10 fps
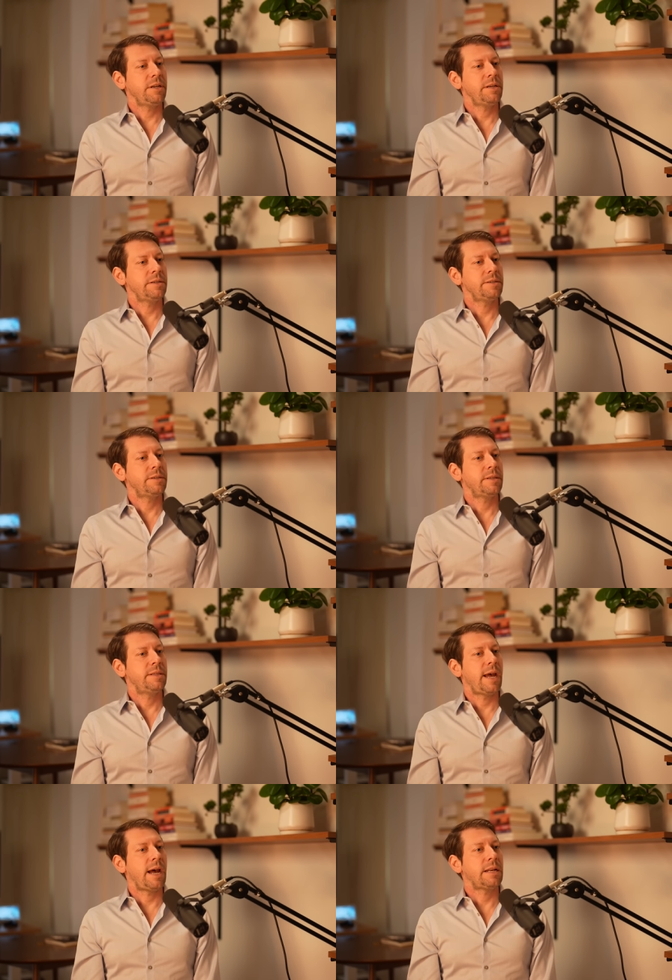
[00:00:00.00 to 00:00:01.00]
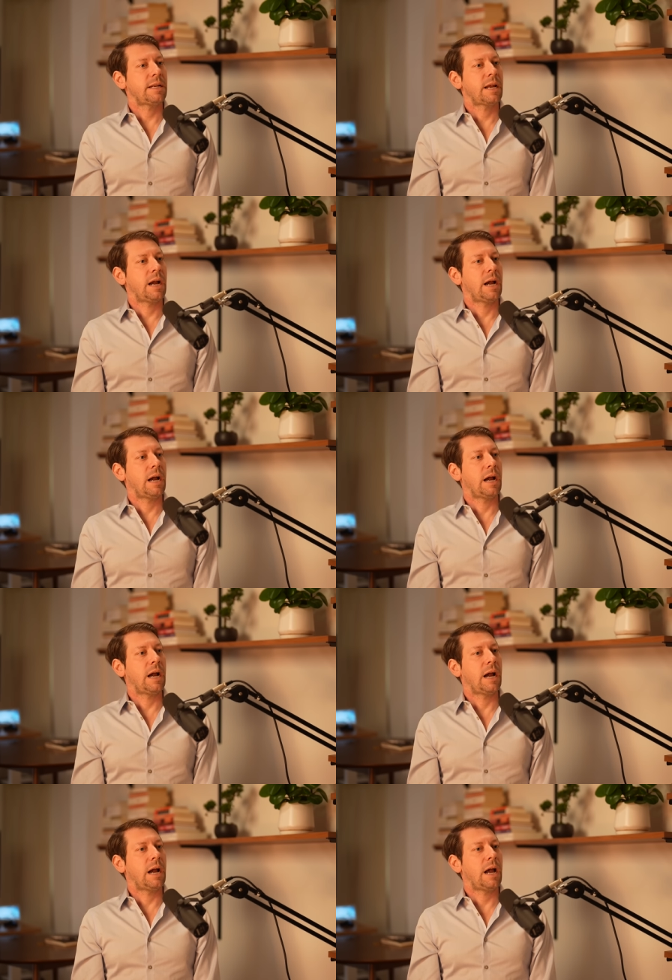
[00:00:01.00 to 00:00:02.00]
is that
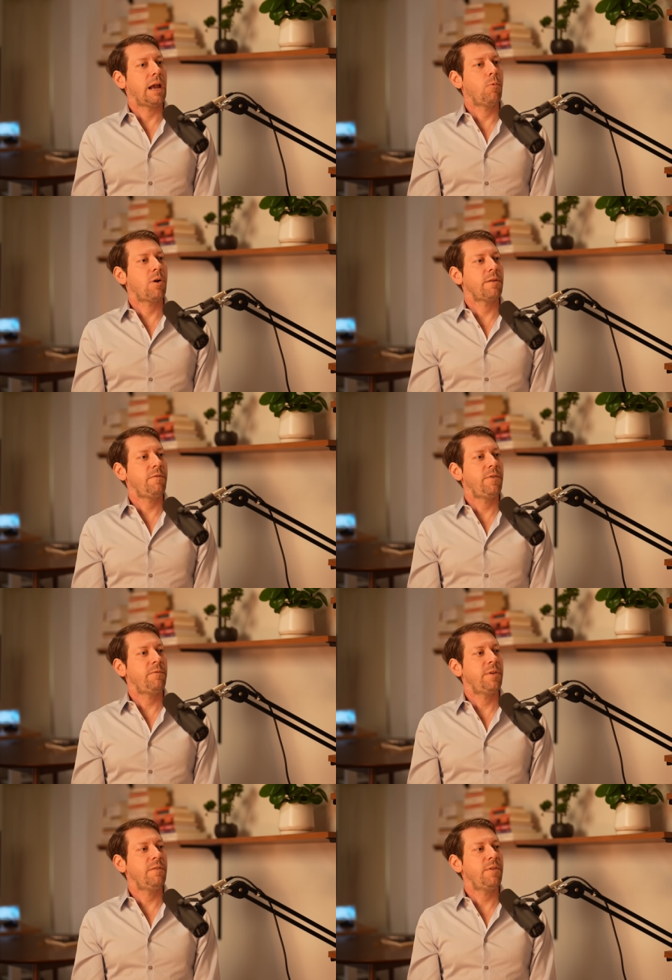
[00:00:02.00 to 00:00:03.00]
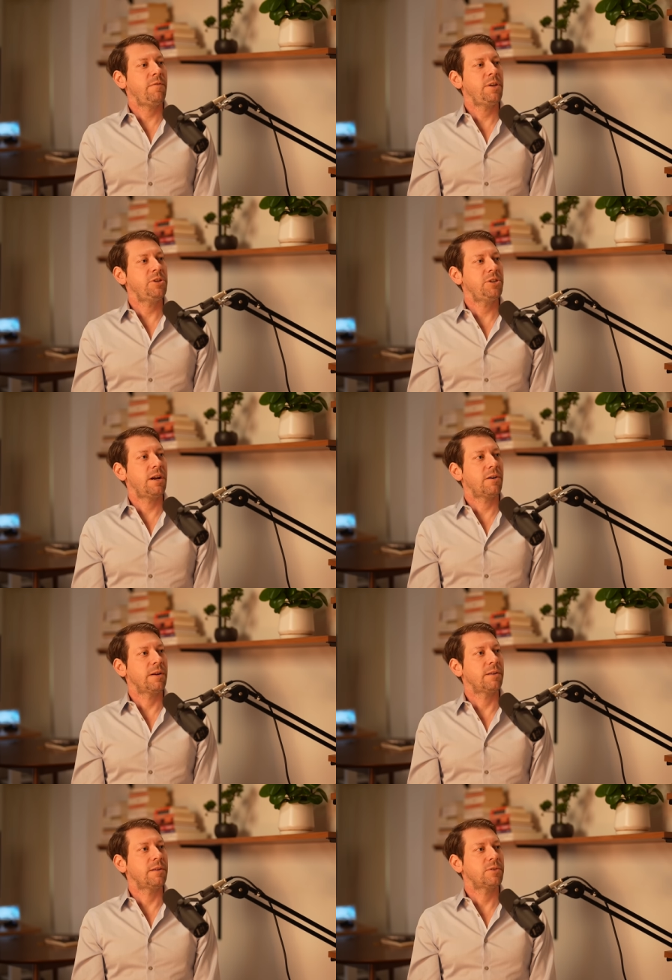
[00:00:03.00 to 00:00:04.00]
i want 50-50 share in